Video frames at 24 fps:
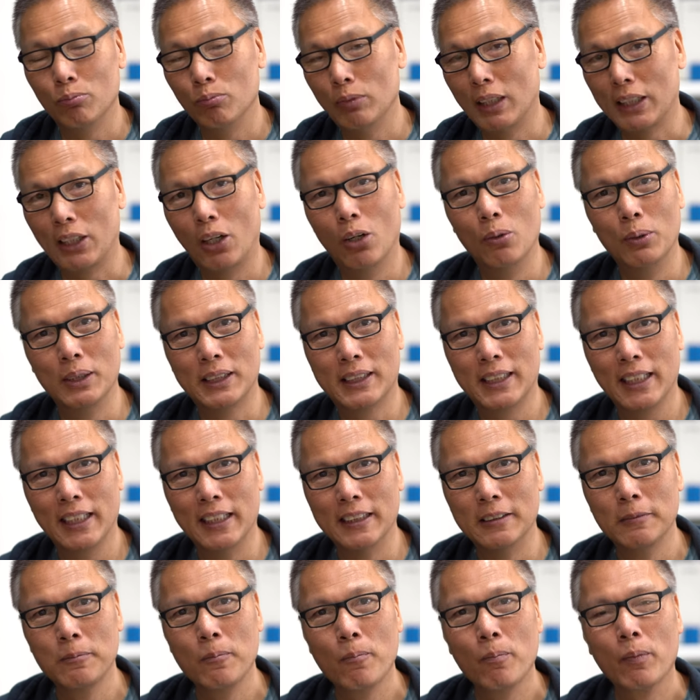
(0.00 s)
Like I always
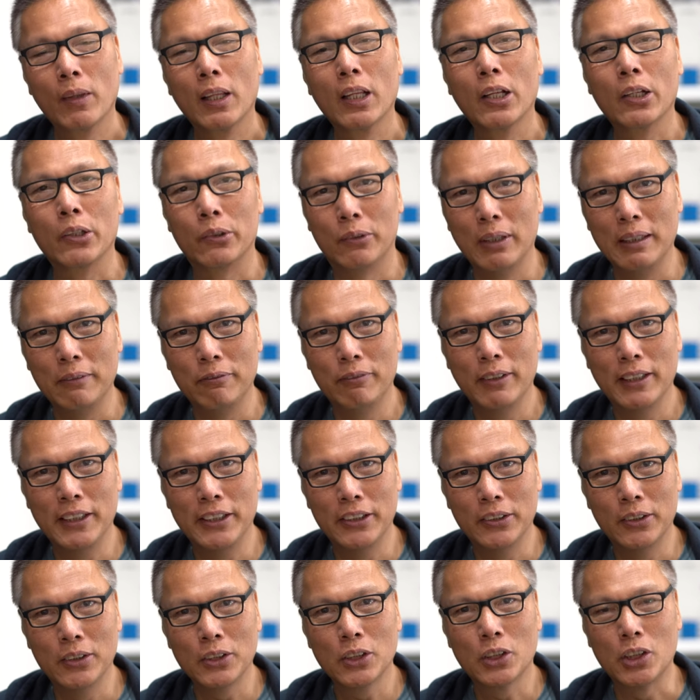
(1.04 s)
said, great
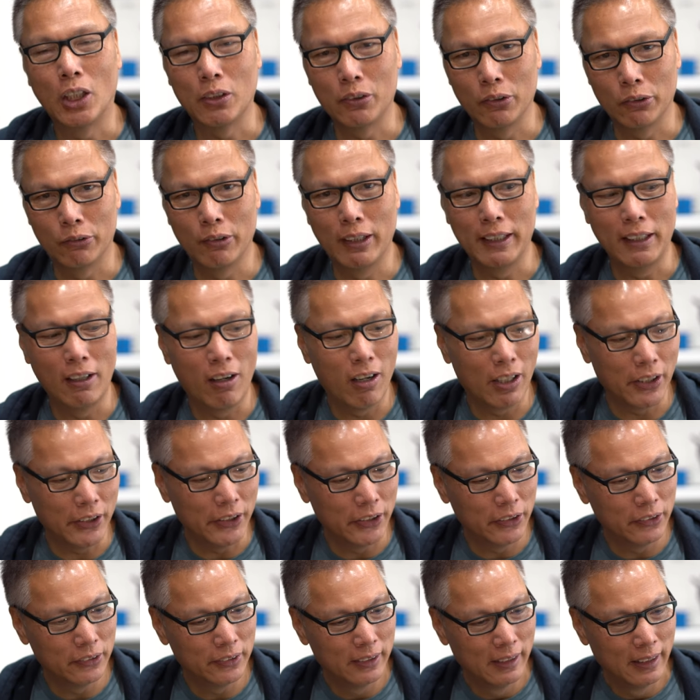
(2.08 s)
video starts with great
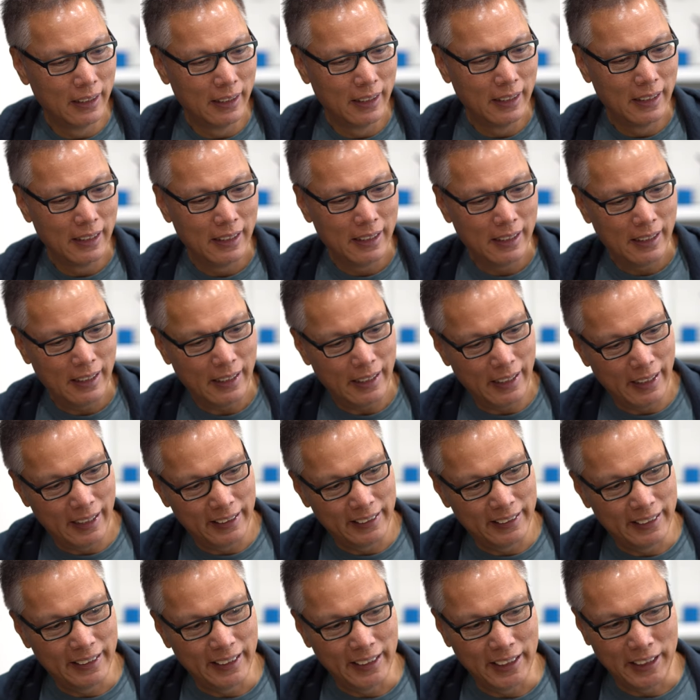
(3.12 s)
audio,
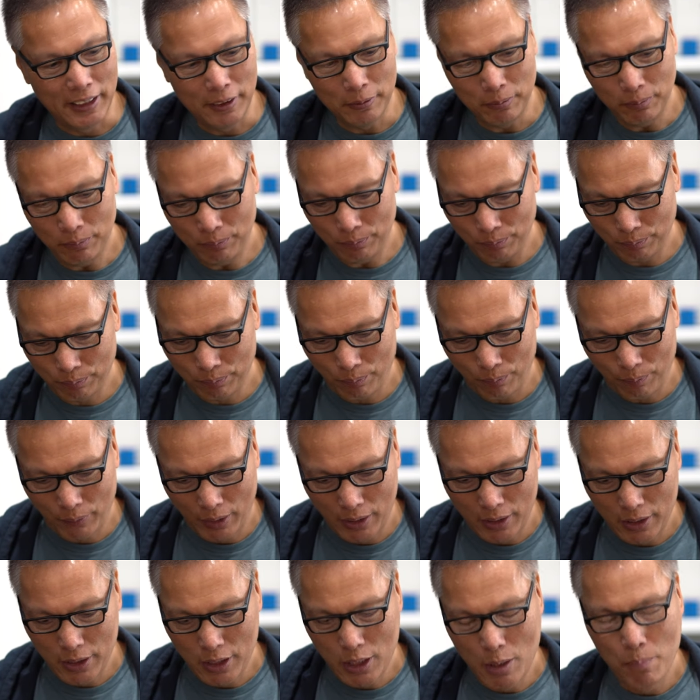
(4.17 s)
and the
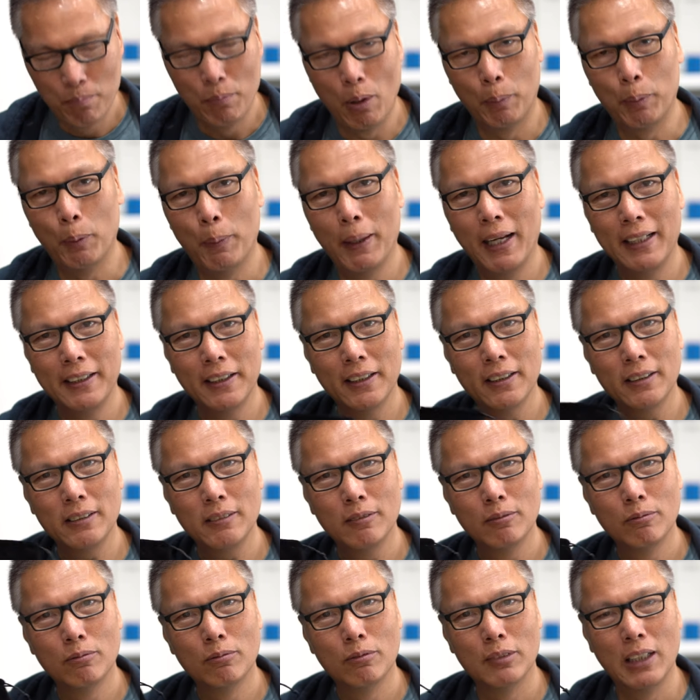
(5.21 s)
Purple Panda
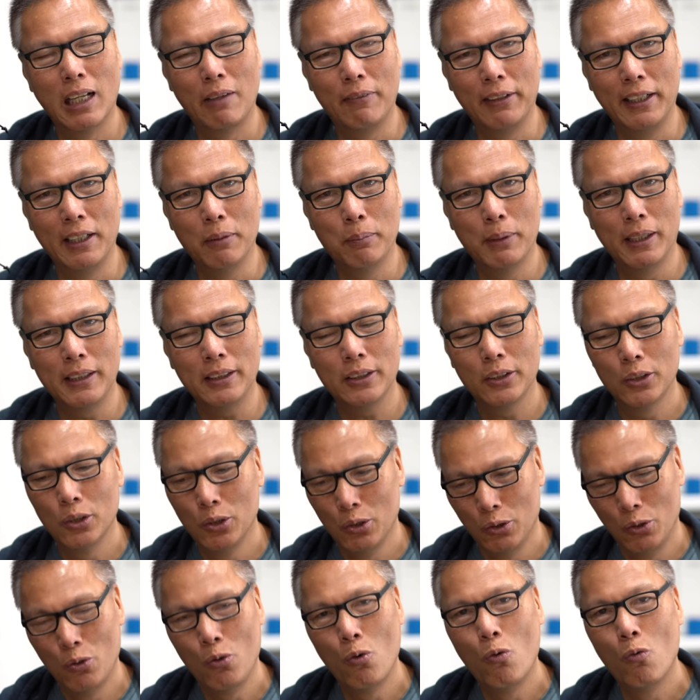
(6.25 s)
lavalier mic
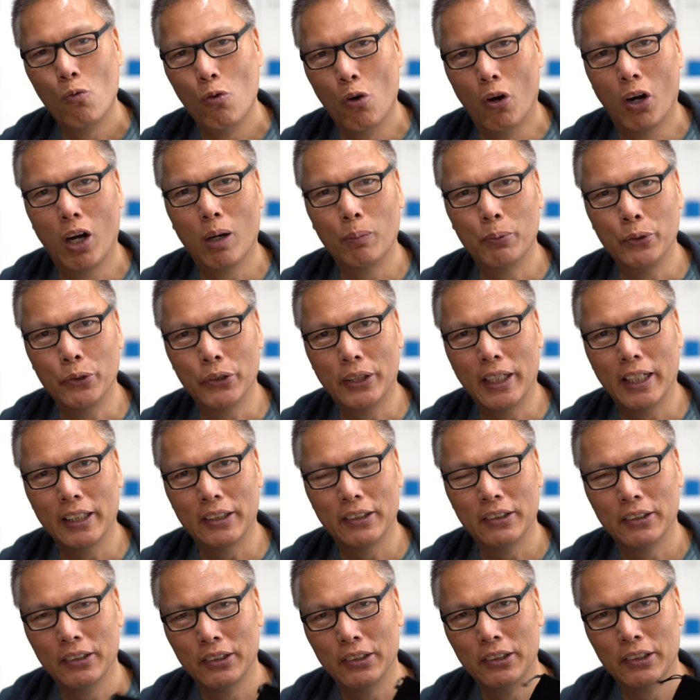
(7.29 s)
will help you
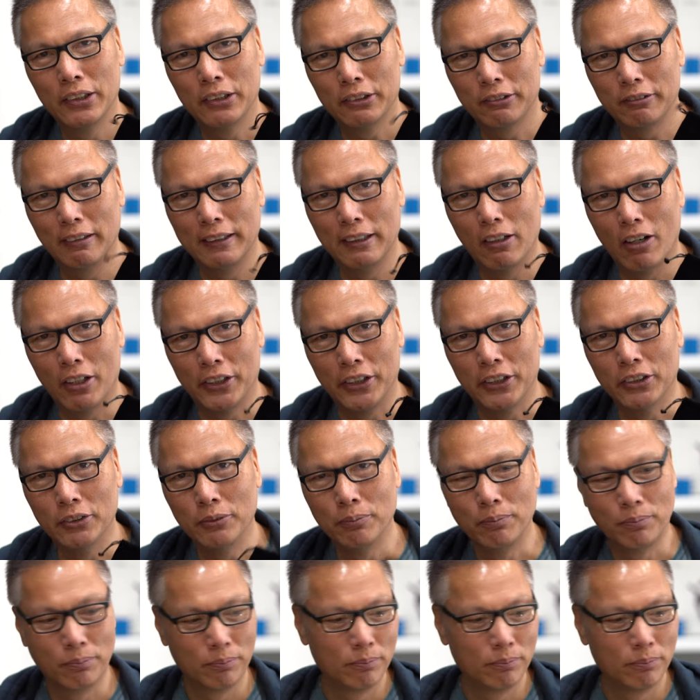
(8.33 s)
get great audio.